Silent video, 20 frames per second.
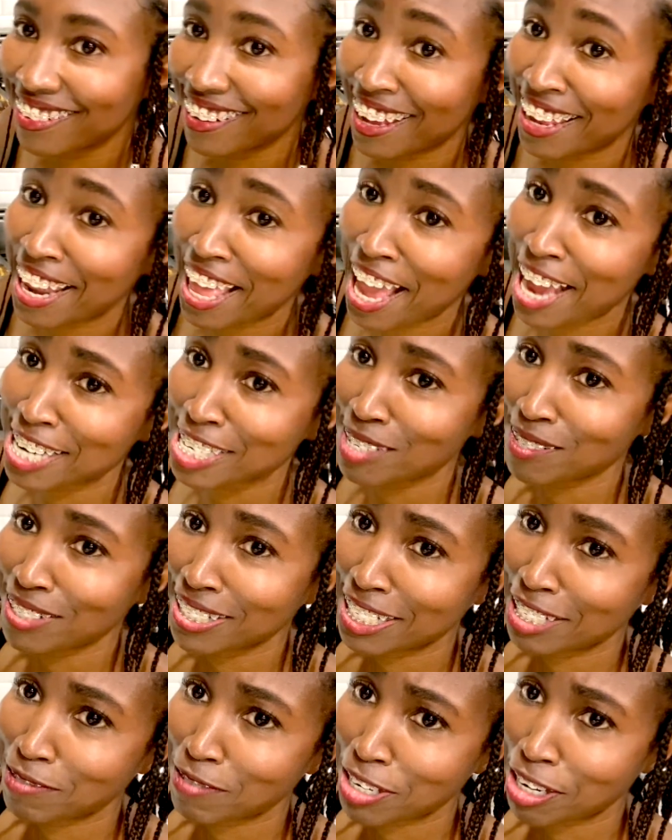And
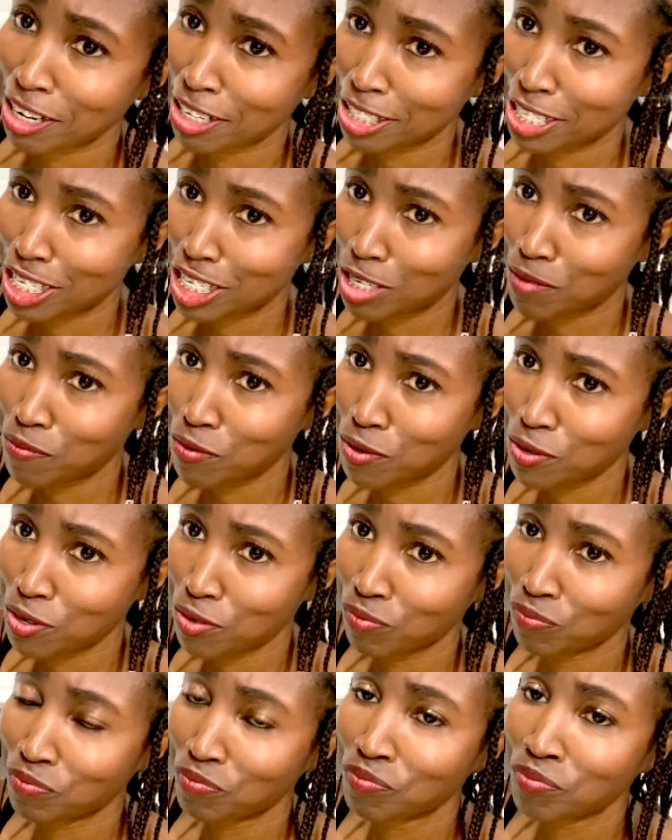actually, we got this
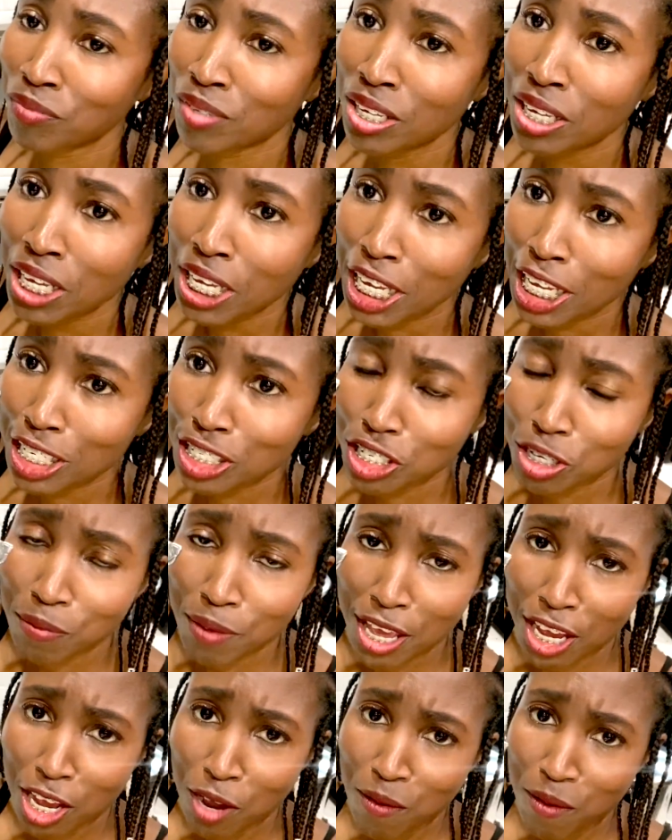spoon in
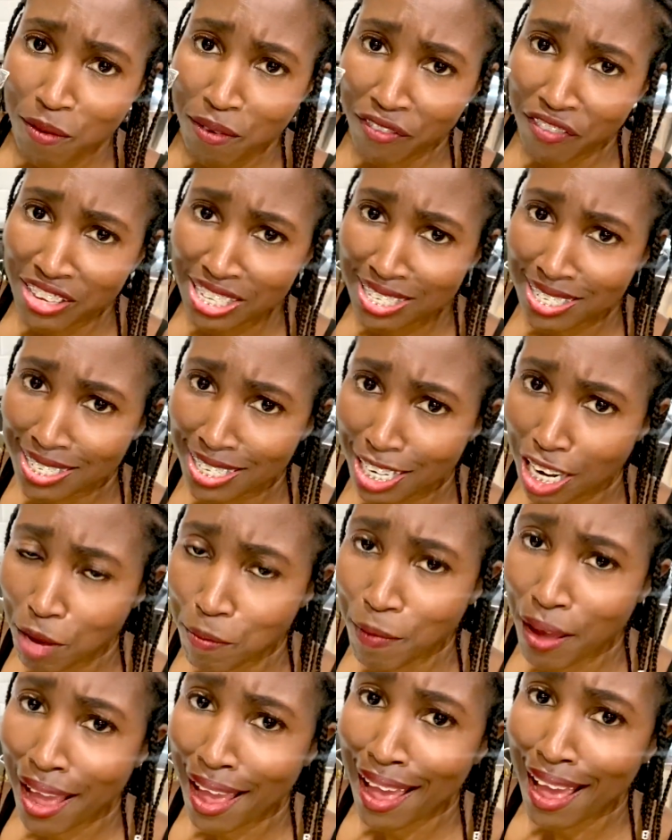Jamaica when we visited, and
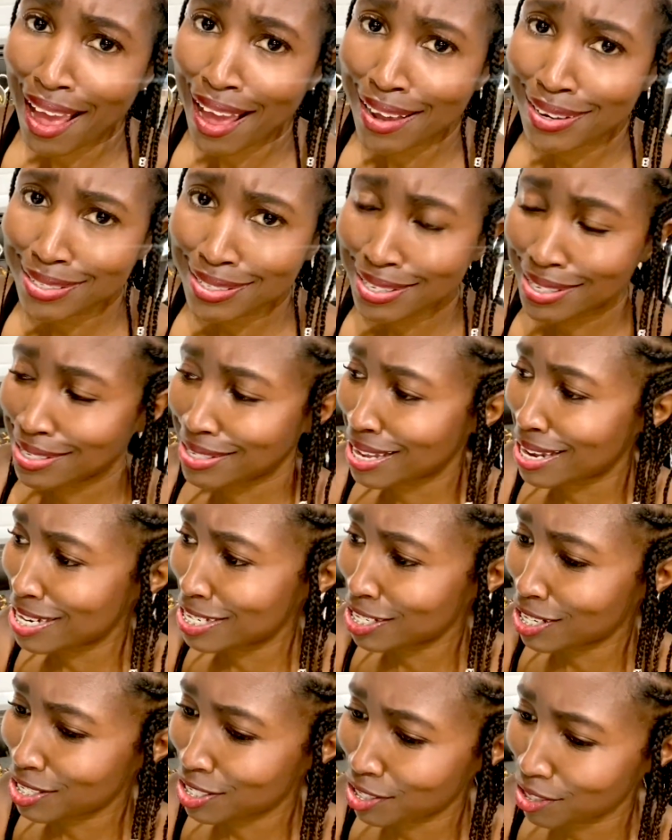my aunt sent
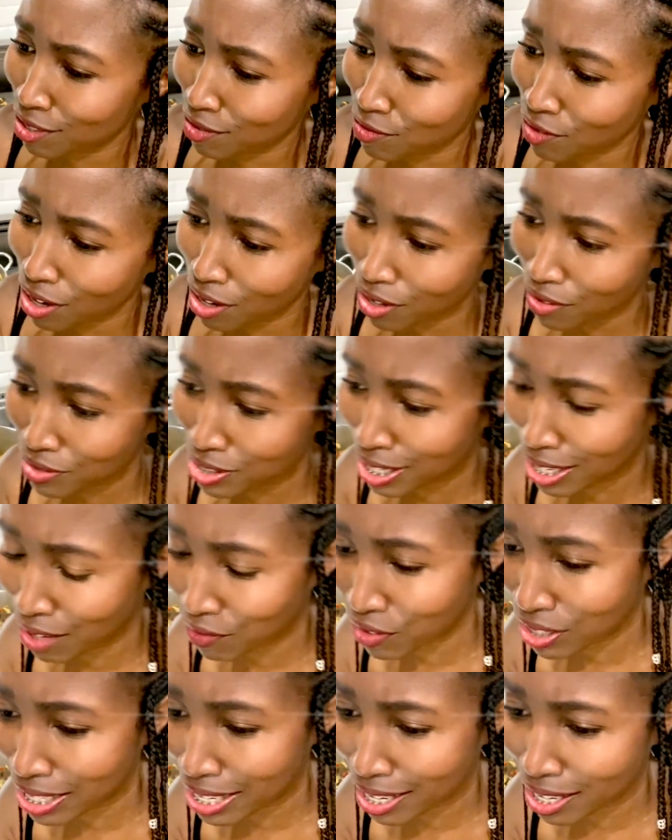us to give
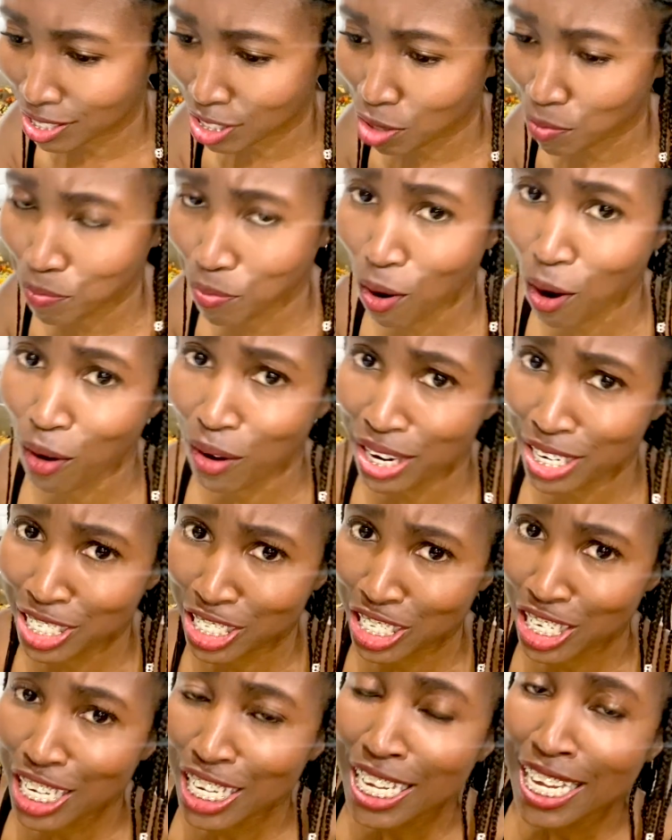Aaliyah some porridge,
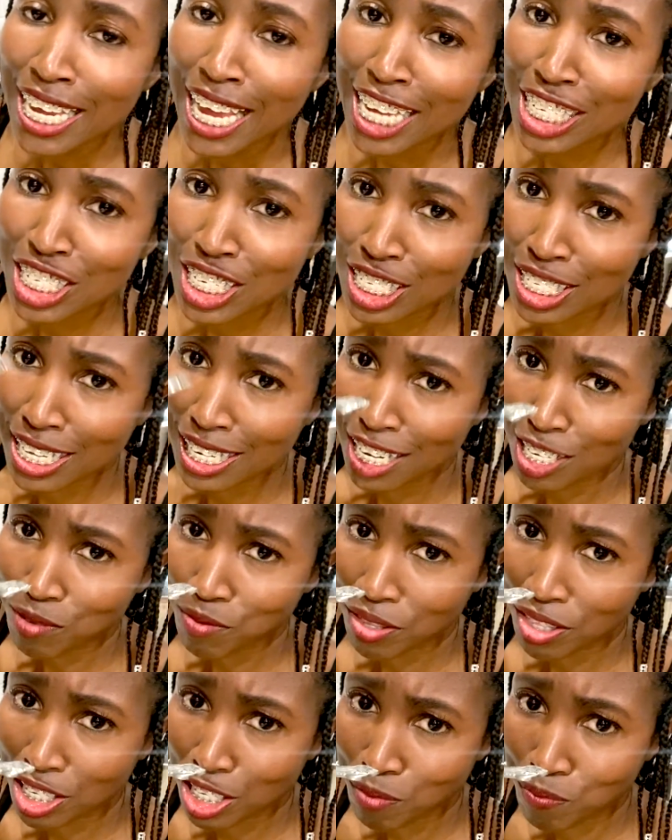and she sent us
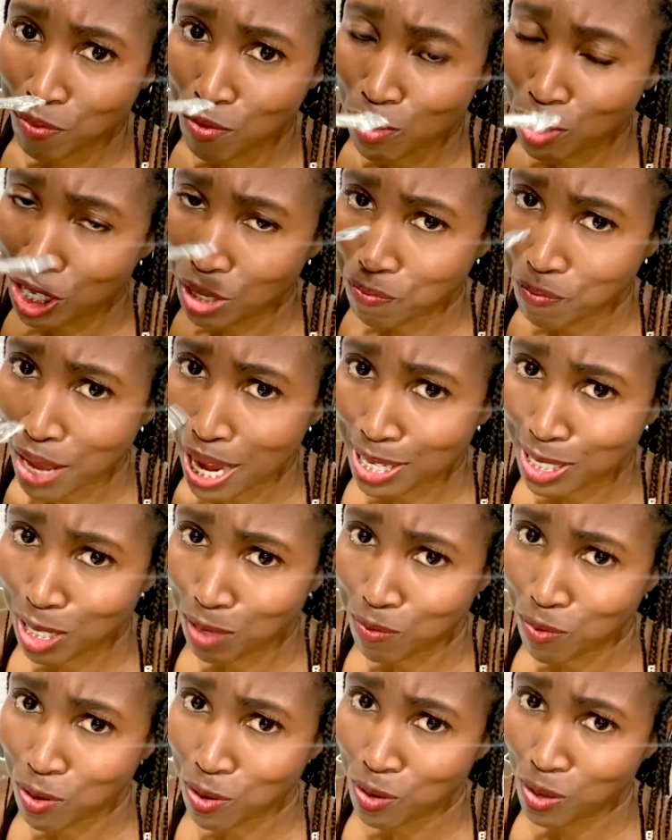with this spoon. She packed
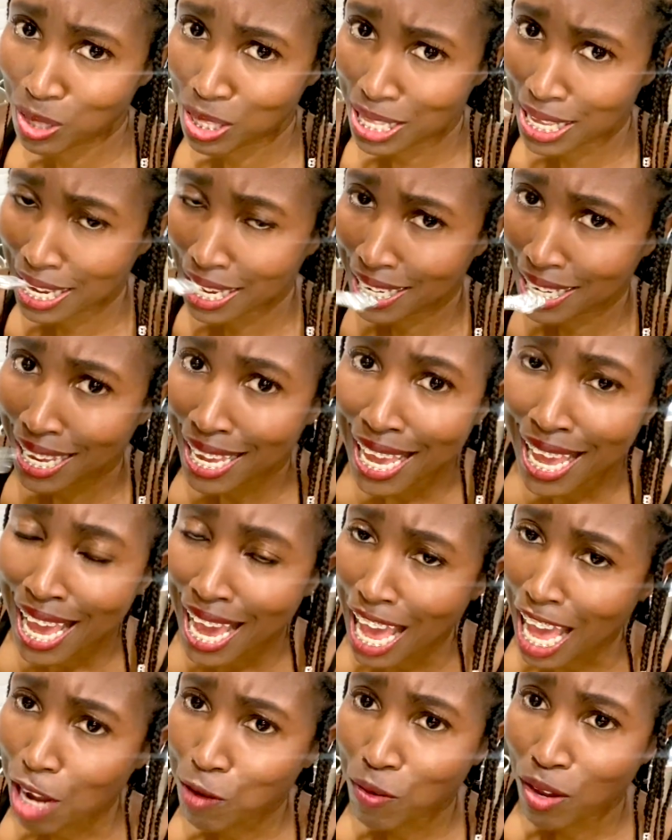up a whole thing, and
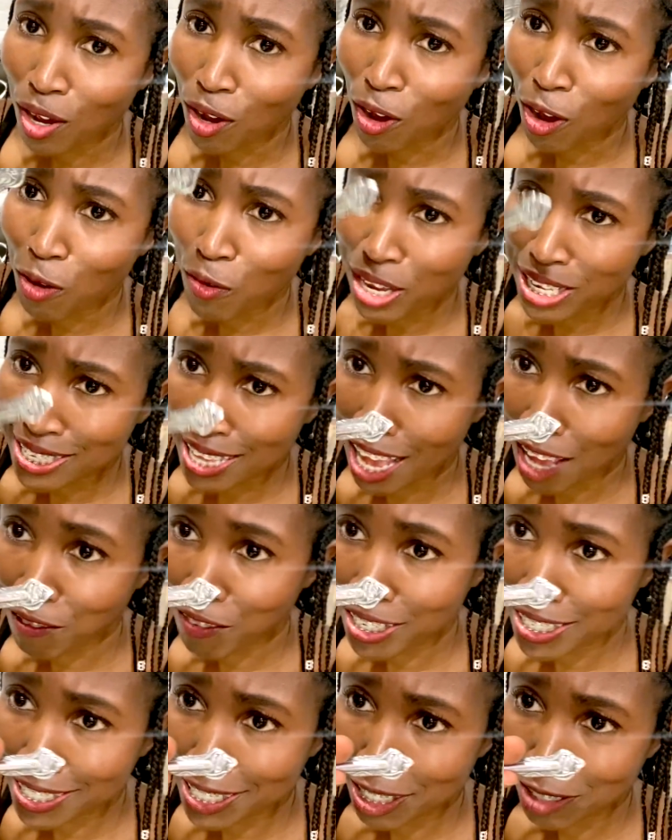we always have
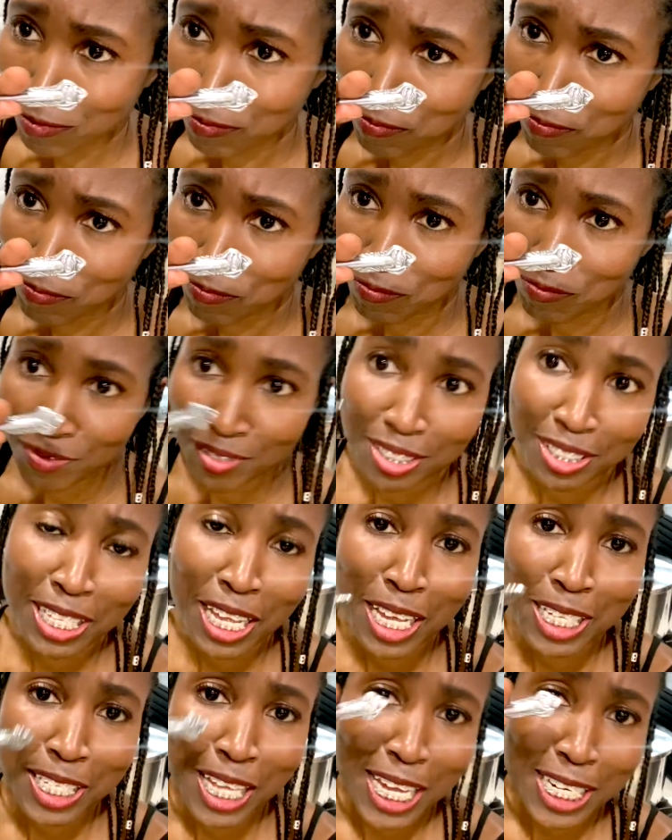it.
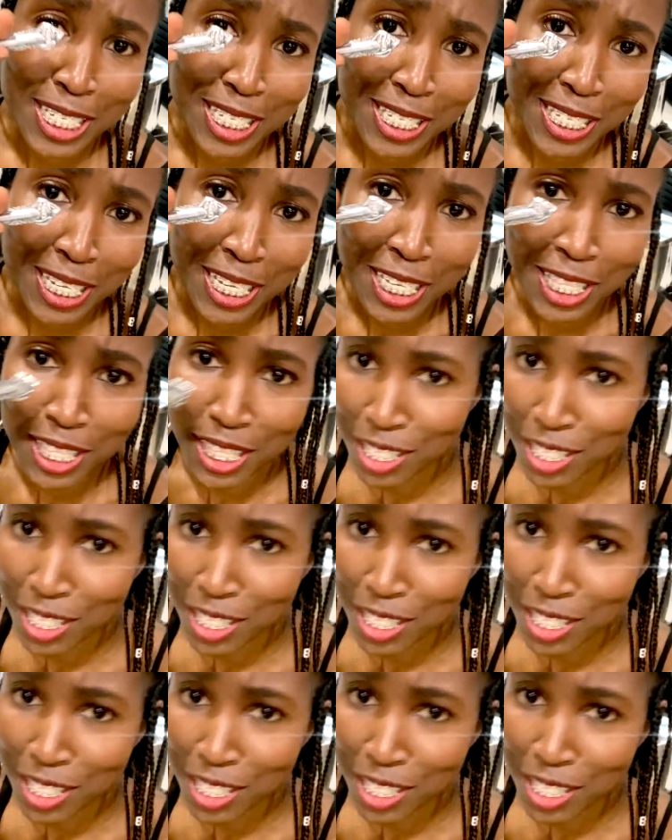Thanks, Auntie Sid.